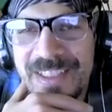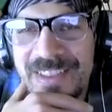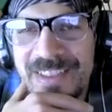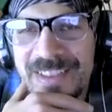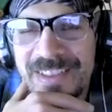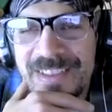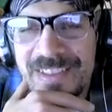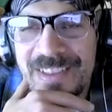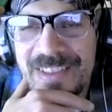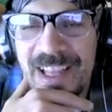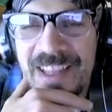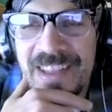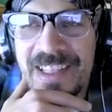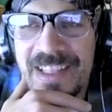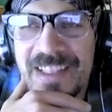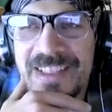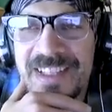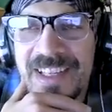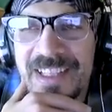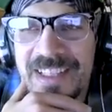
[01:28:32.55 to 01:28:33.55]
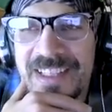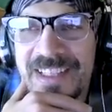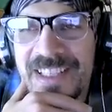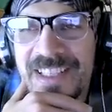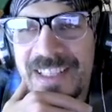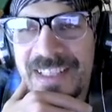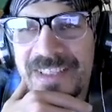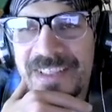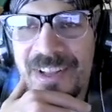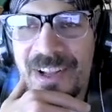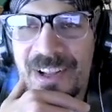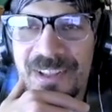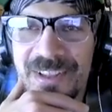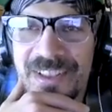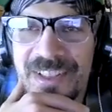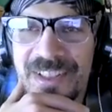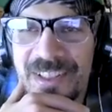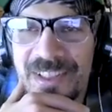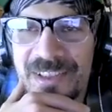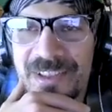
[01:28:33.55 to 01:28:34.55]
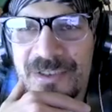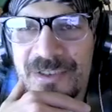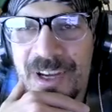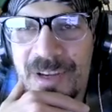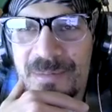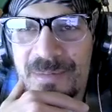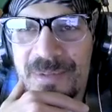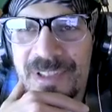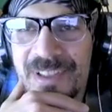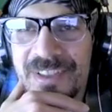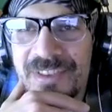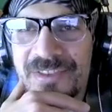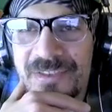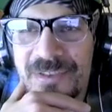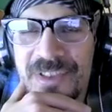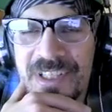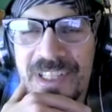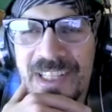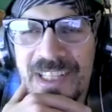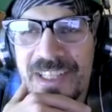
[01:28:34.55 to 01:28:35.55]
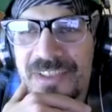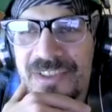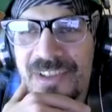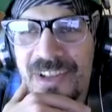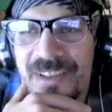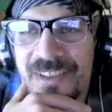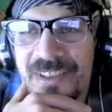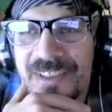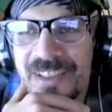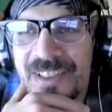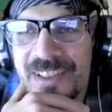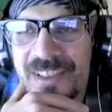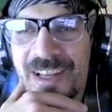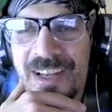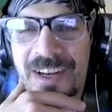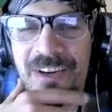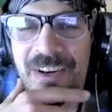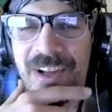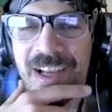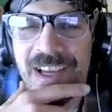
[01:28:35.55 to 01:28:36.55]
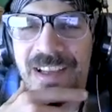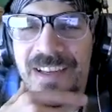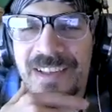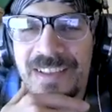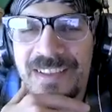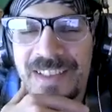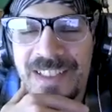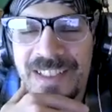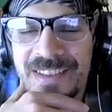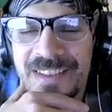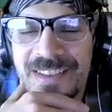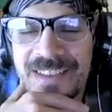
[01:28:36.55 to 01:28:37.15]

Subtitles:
Right. I think it's like Tiki Solitaire try peaks or Tiki Solitaire. I don't know.